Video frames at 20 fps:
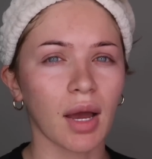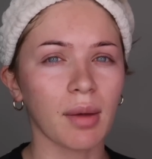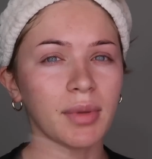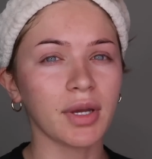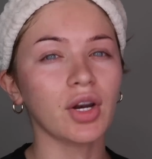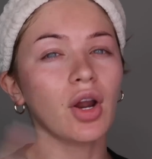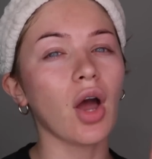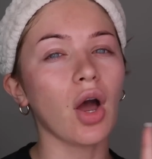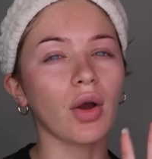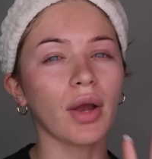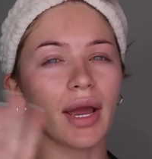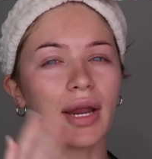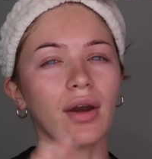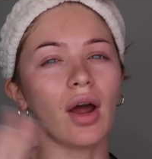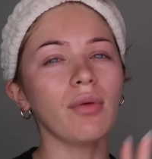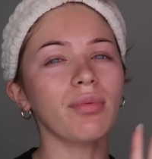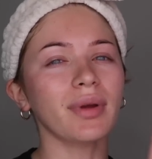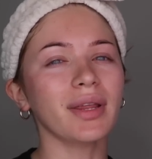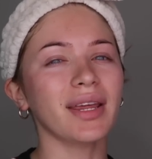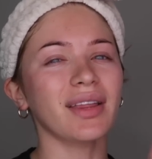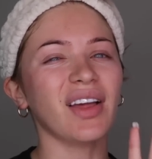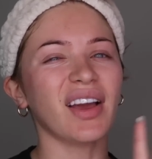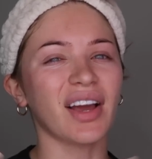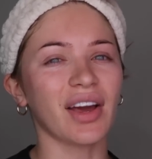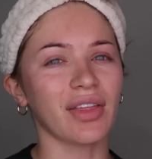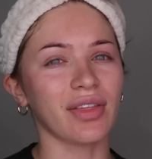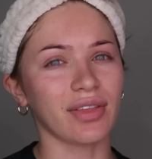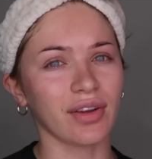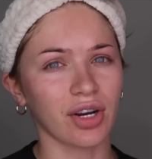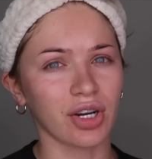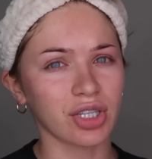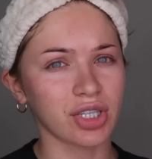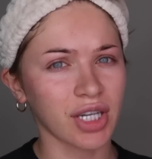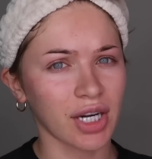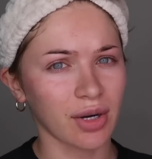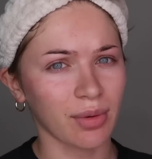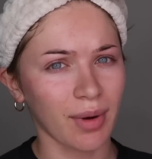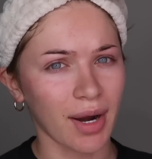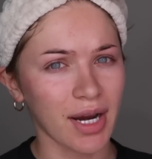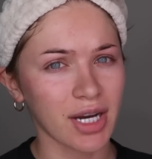I mean, okay, not really like a 3rd
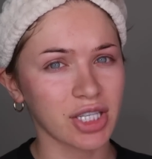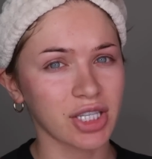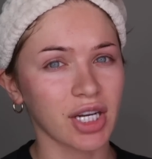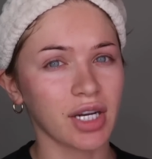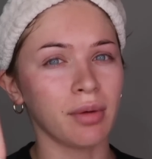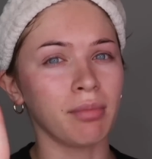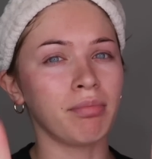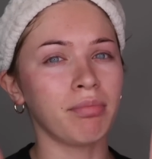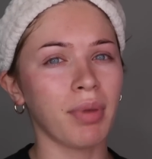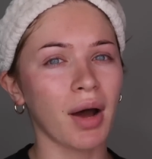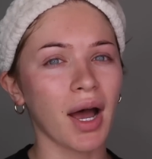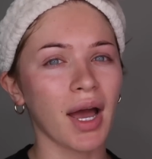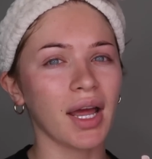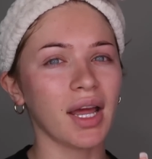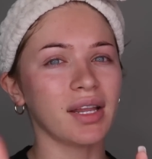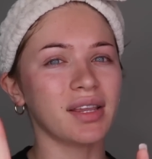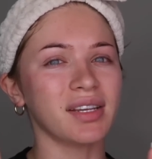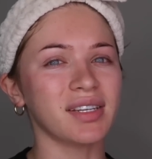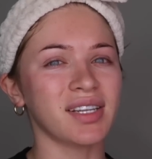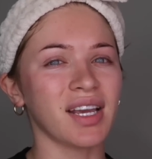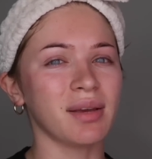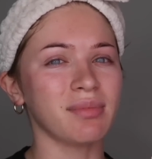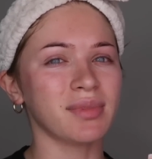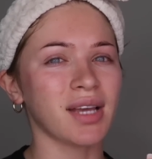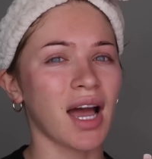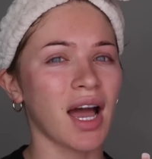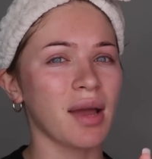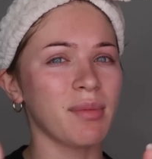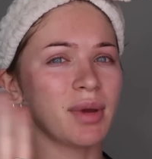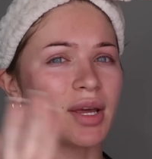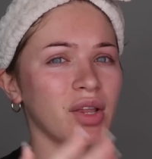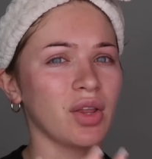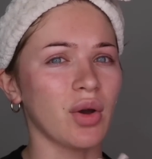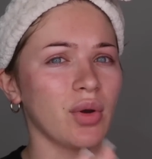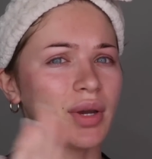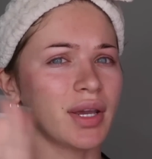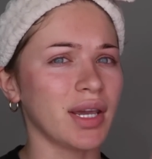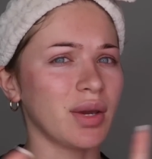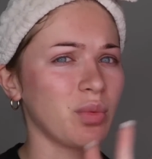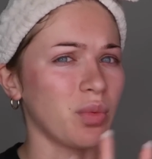generation, but at the same time, it
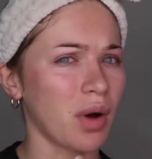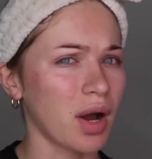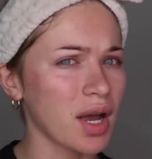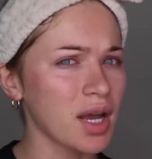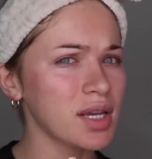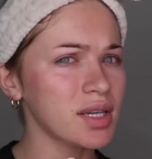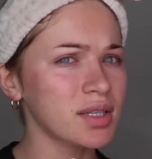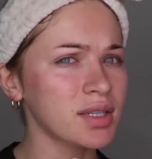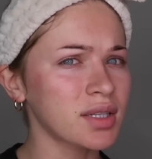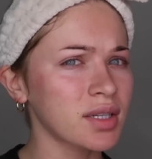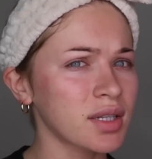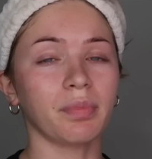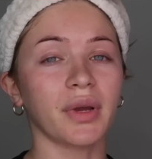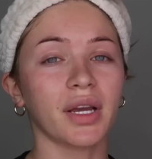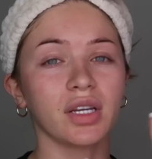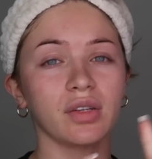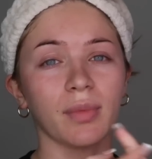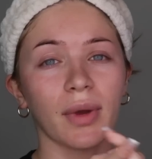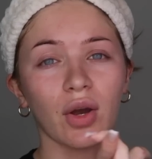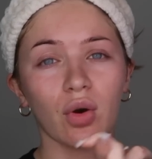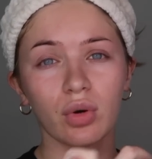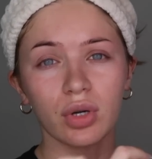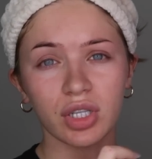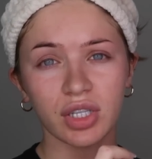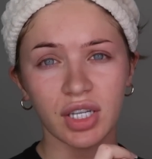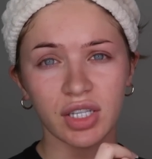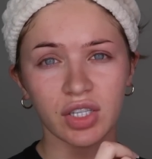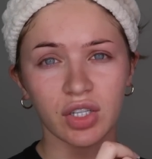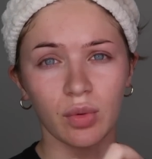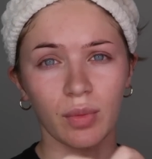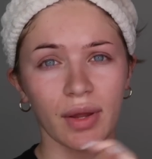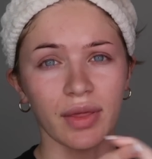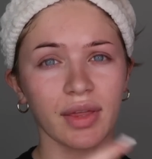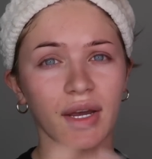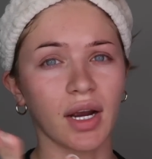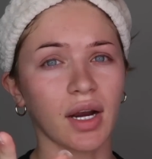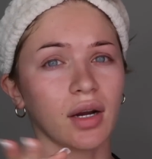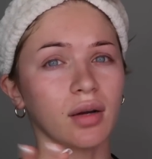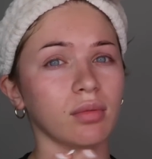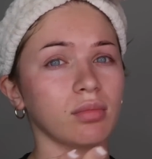low-key was, because my older sister went
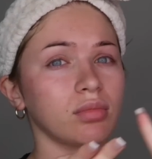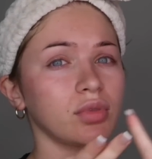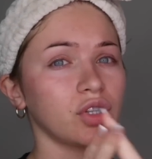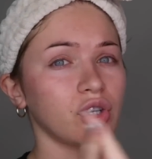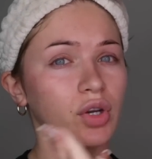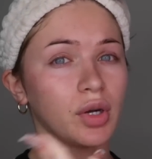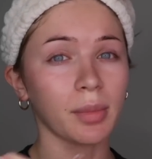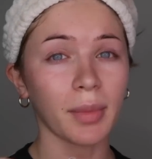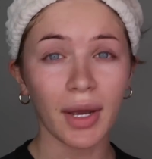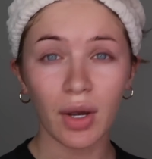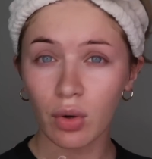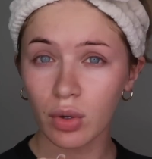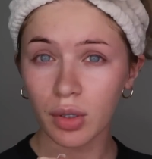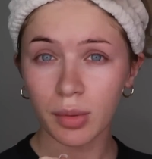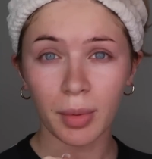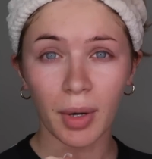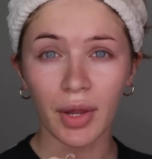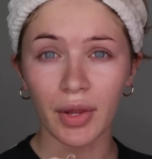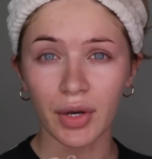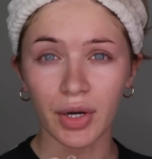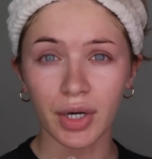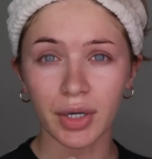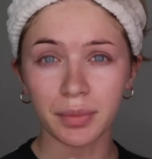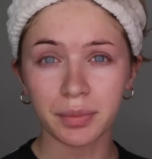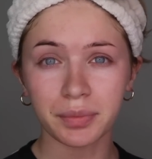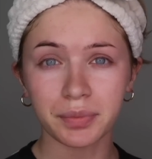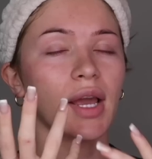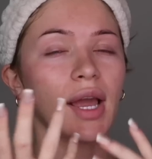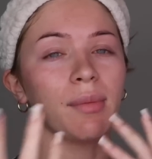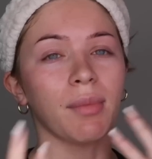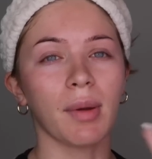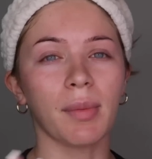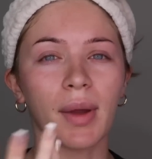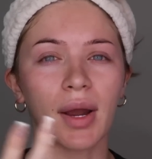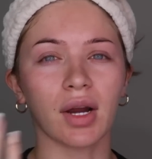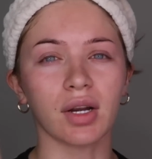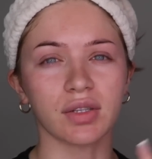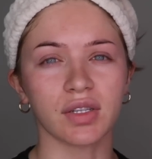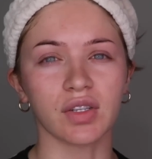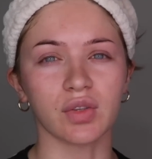there, so did my older brother, and my
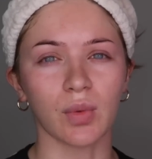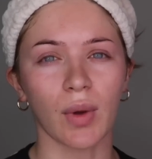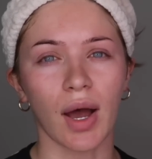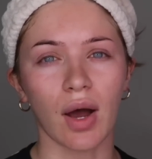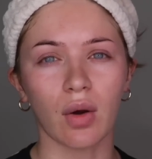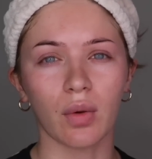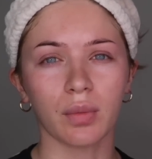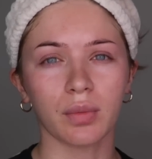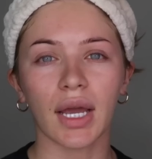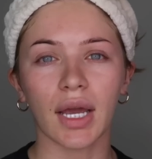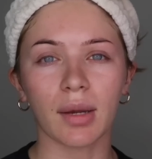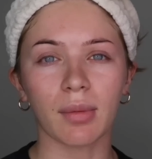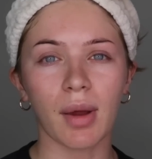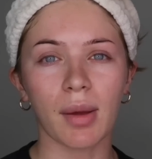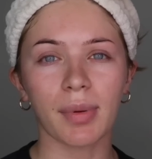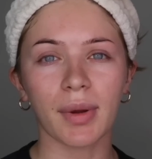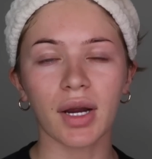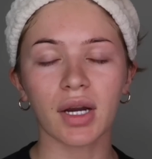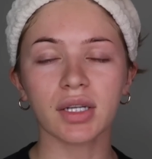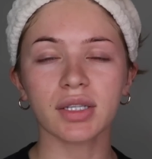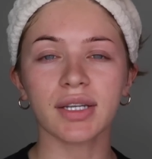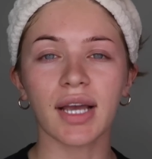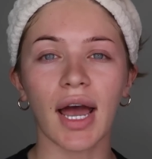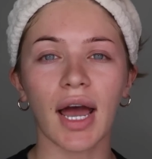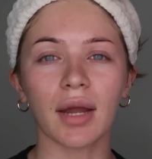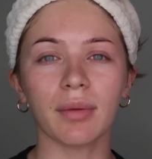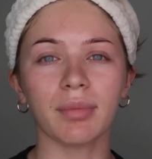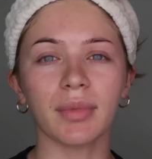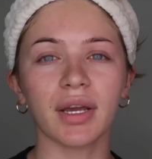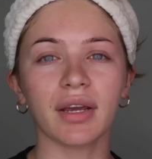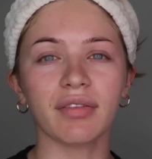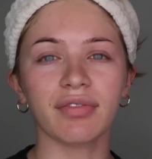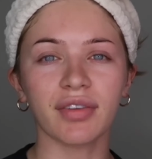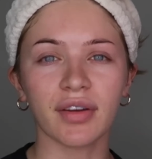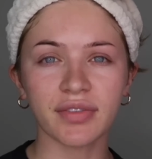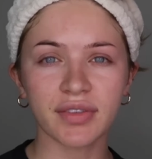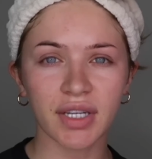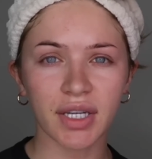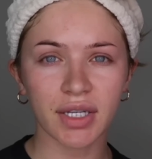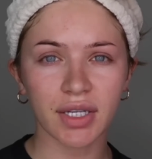parents as well. And my parents had me
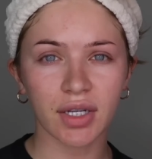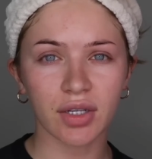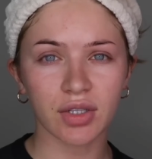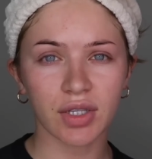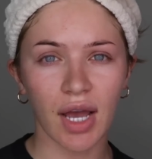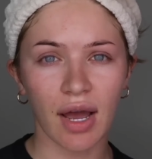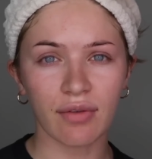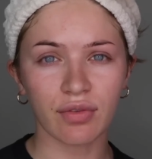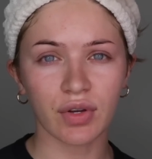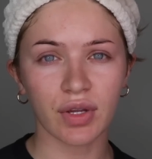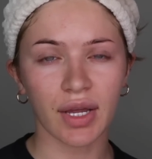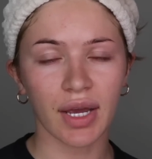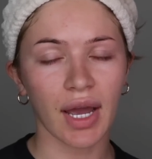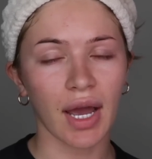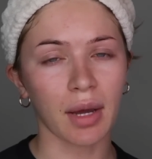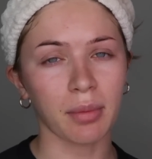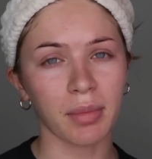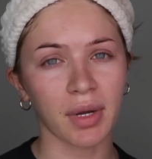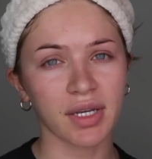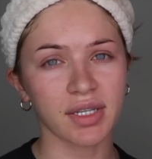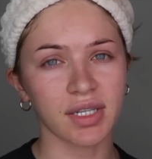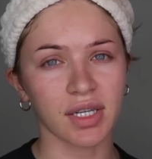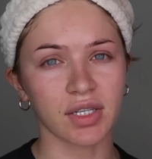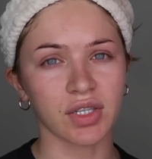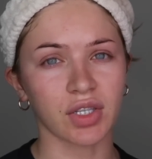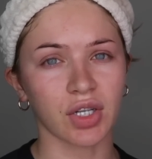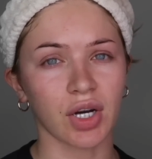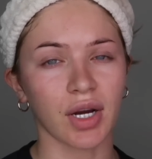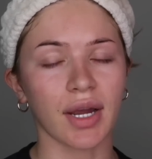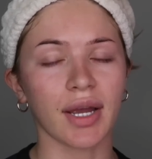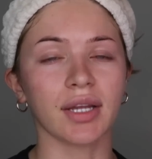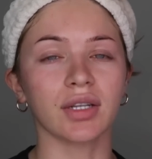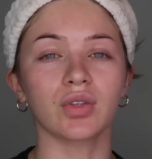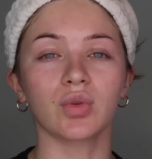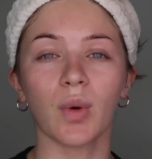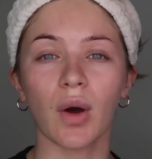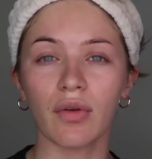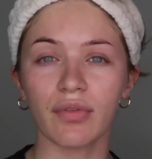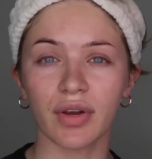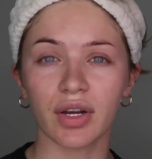15 years after they had my sister and
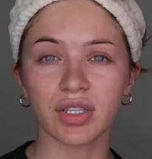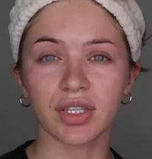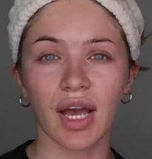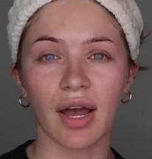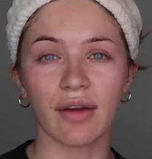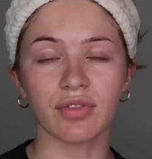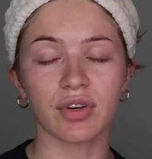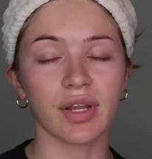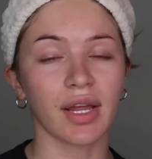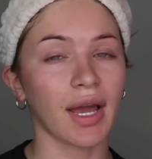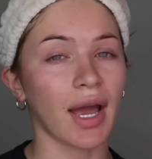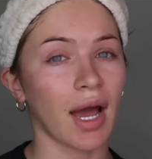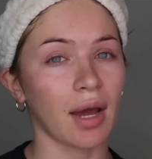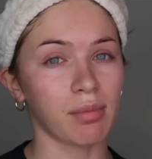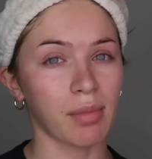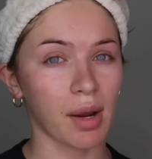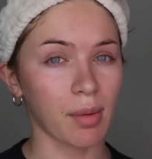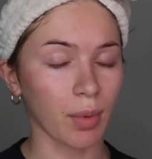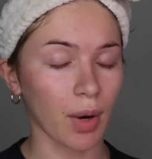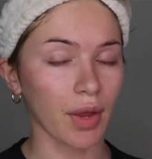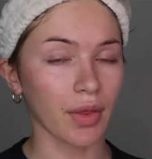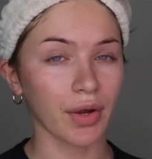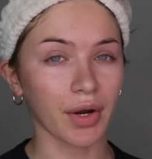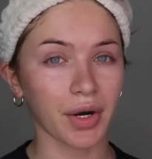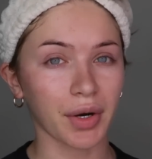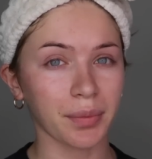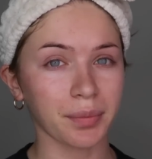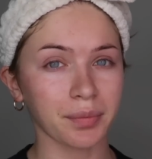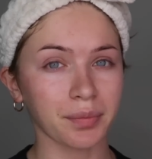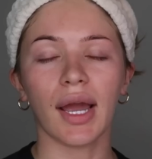12 years after they had my brother.